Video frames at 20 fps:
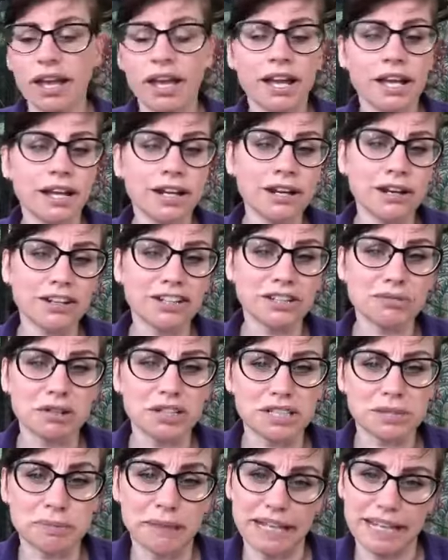You're not going to
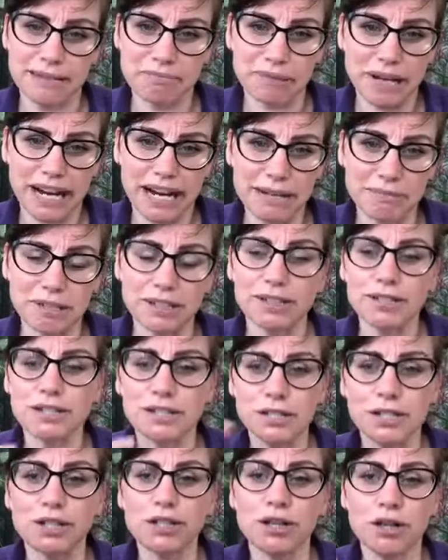want to be eaten by animals,
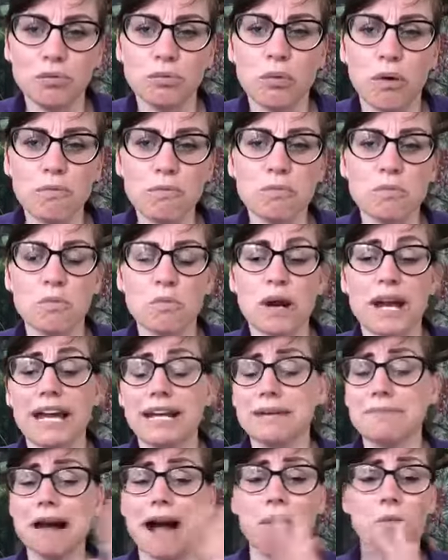so one way,
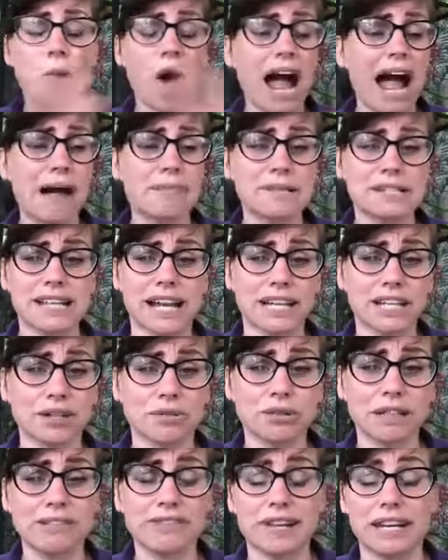no matter what habitat you
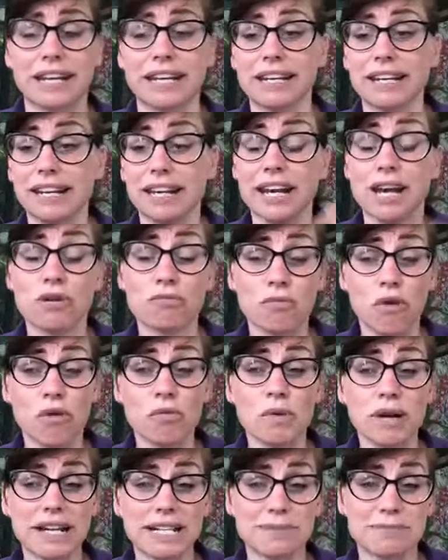live in,
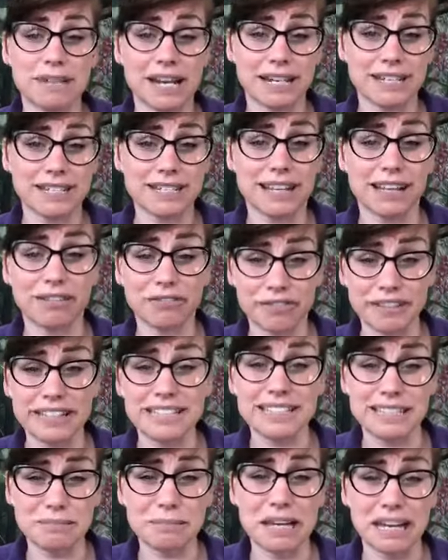one way to protect yourself is
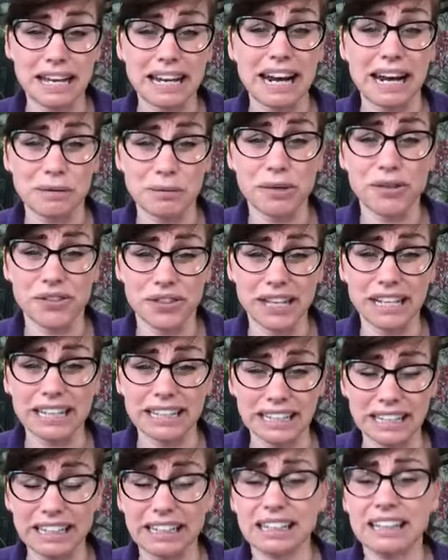to make an animal
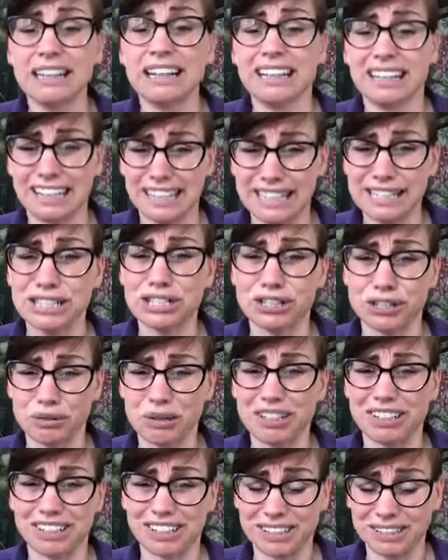think it's going to
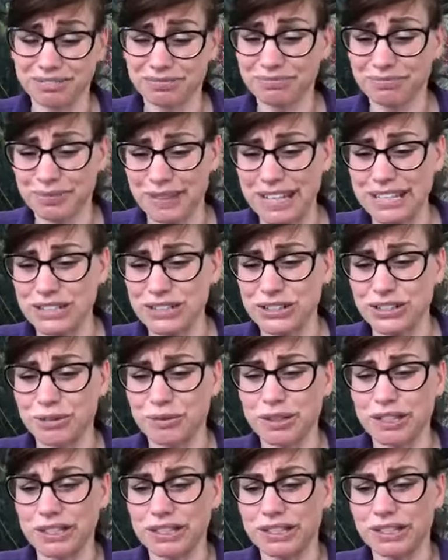work, it's going to
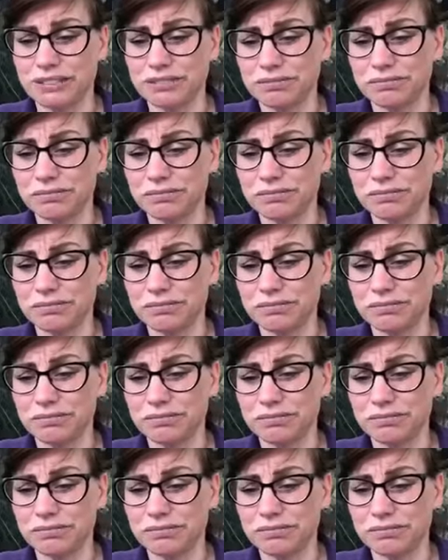work.